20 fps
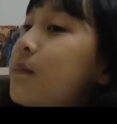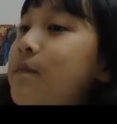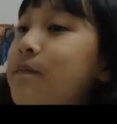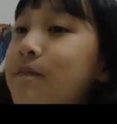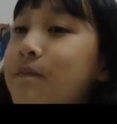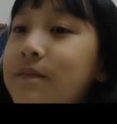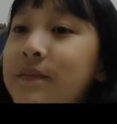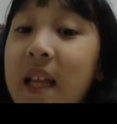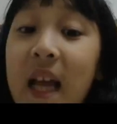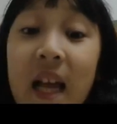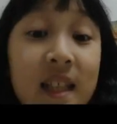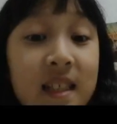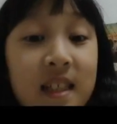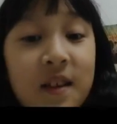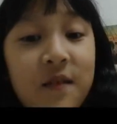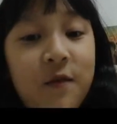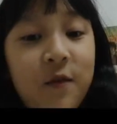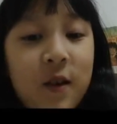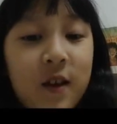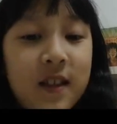that's it
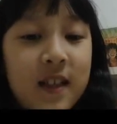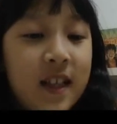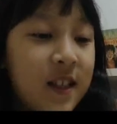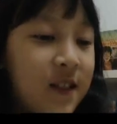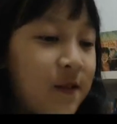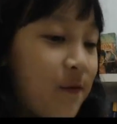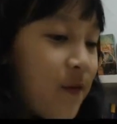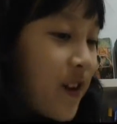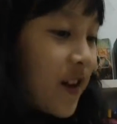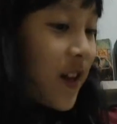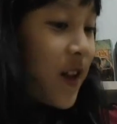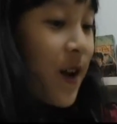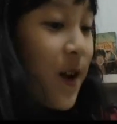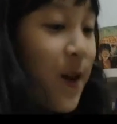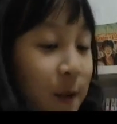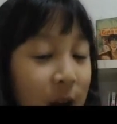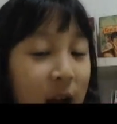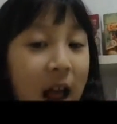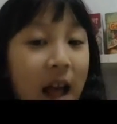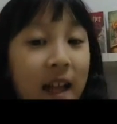for this video
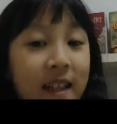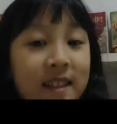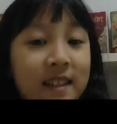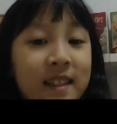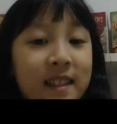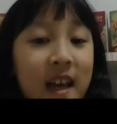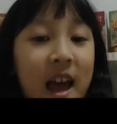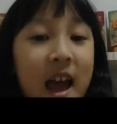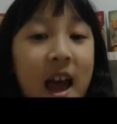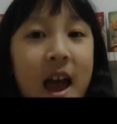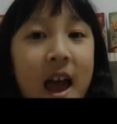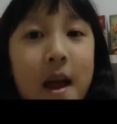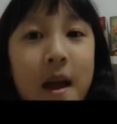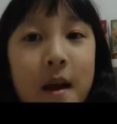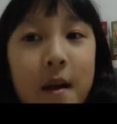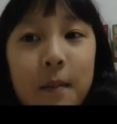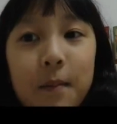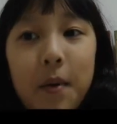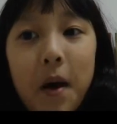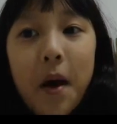and
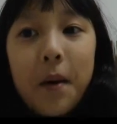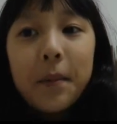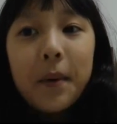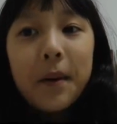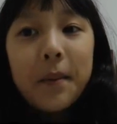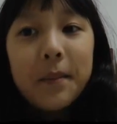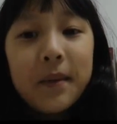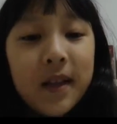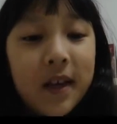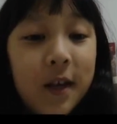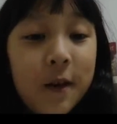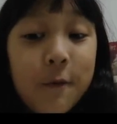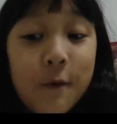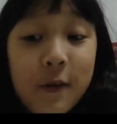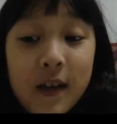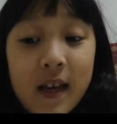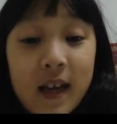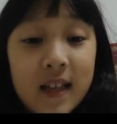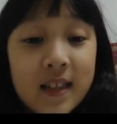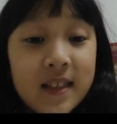probably we
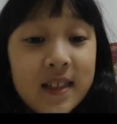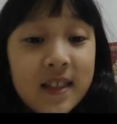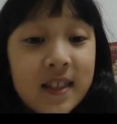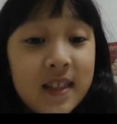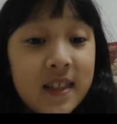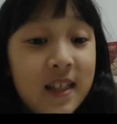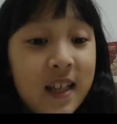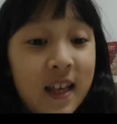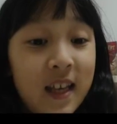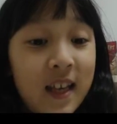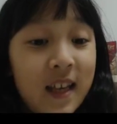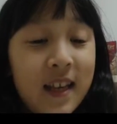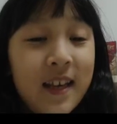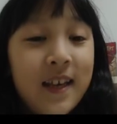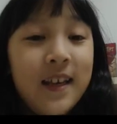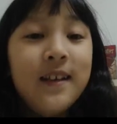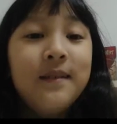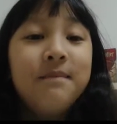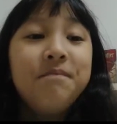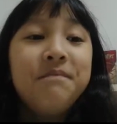can see
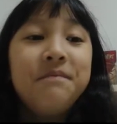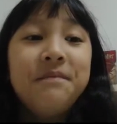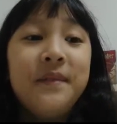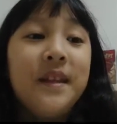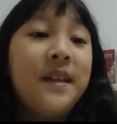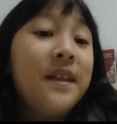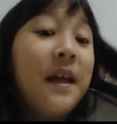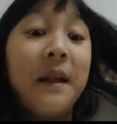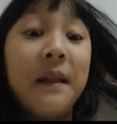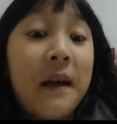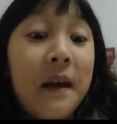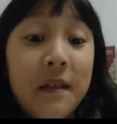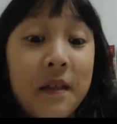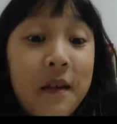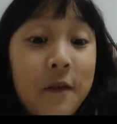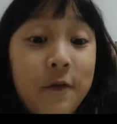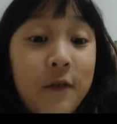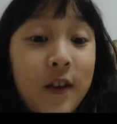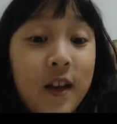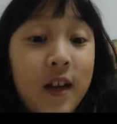in another
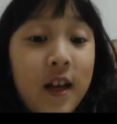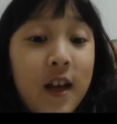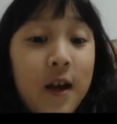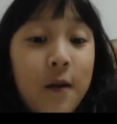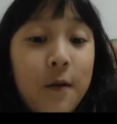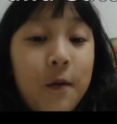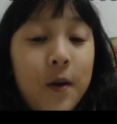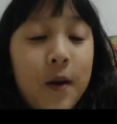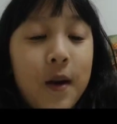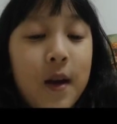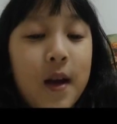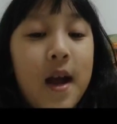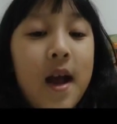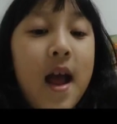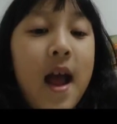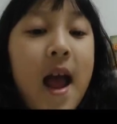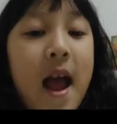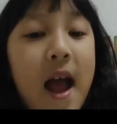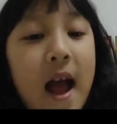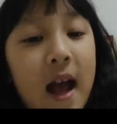video.
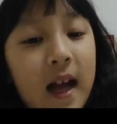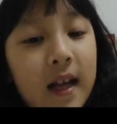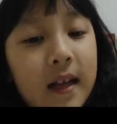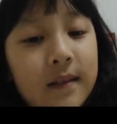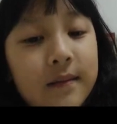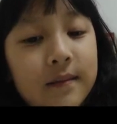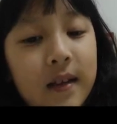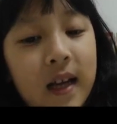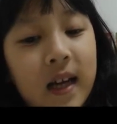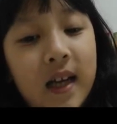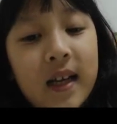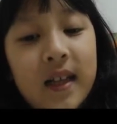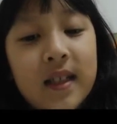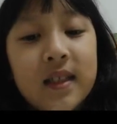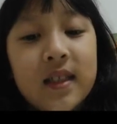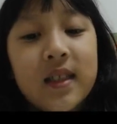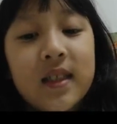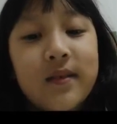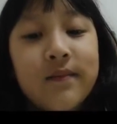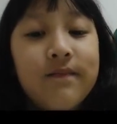And
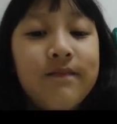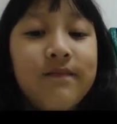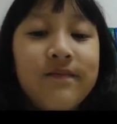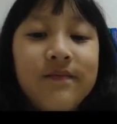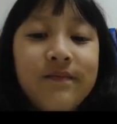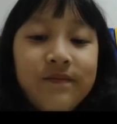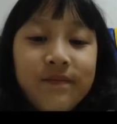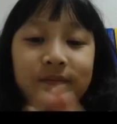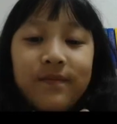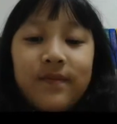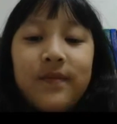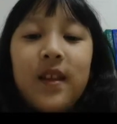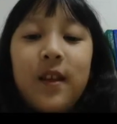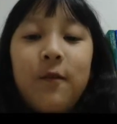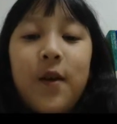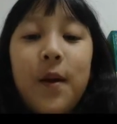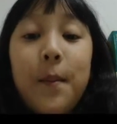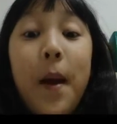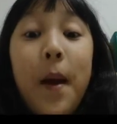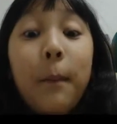
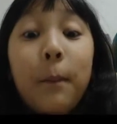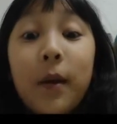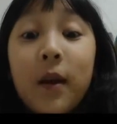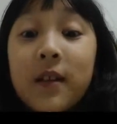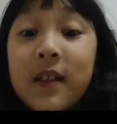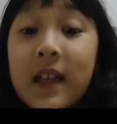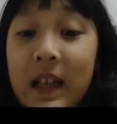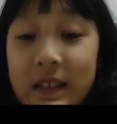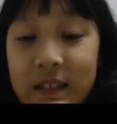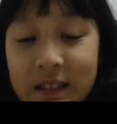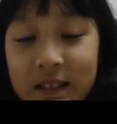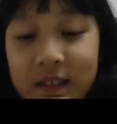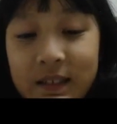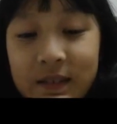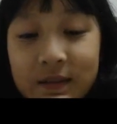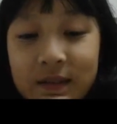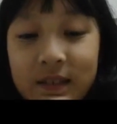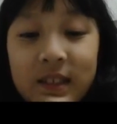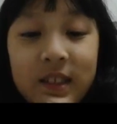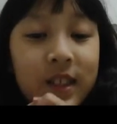remember that
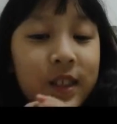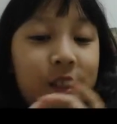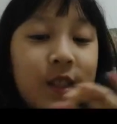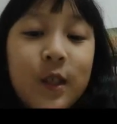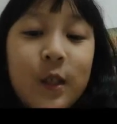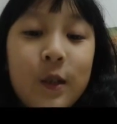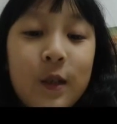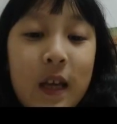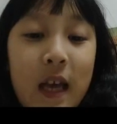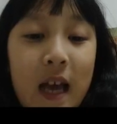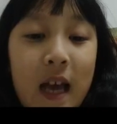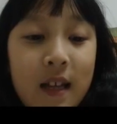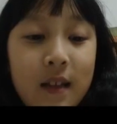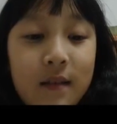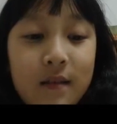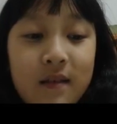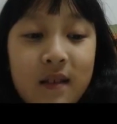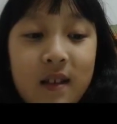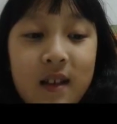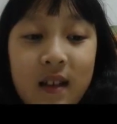you can
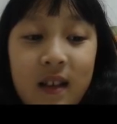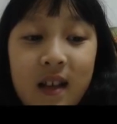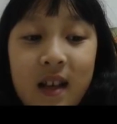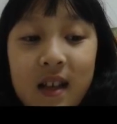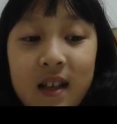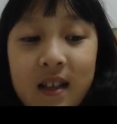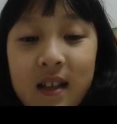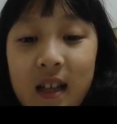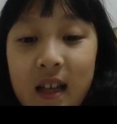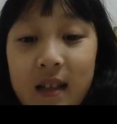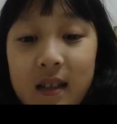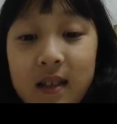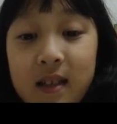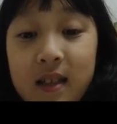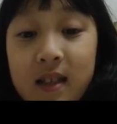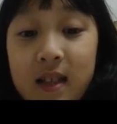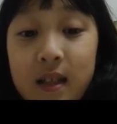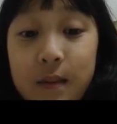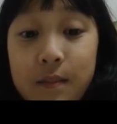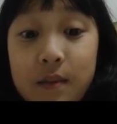click that
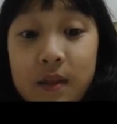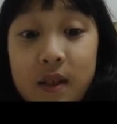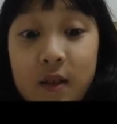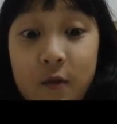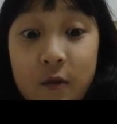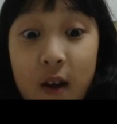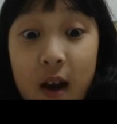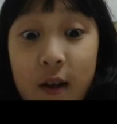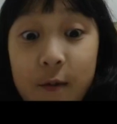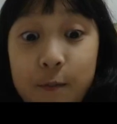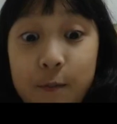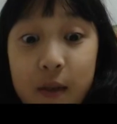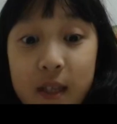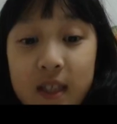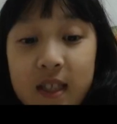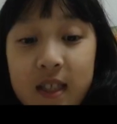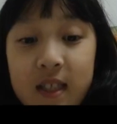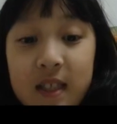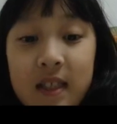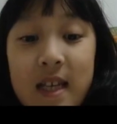subscribe
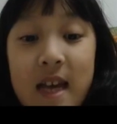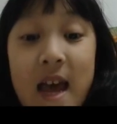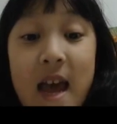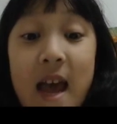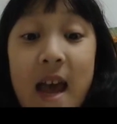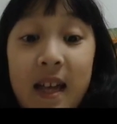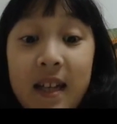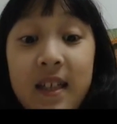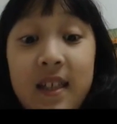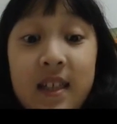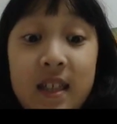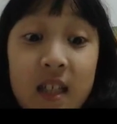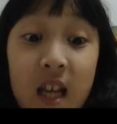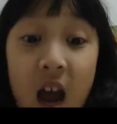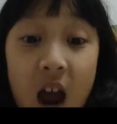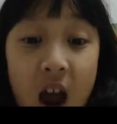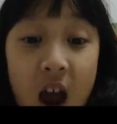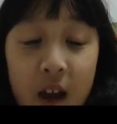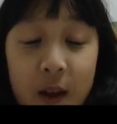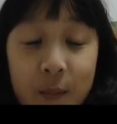button
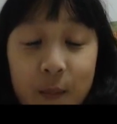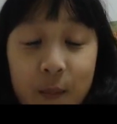anytime.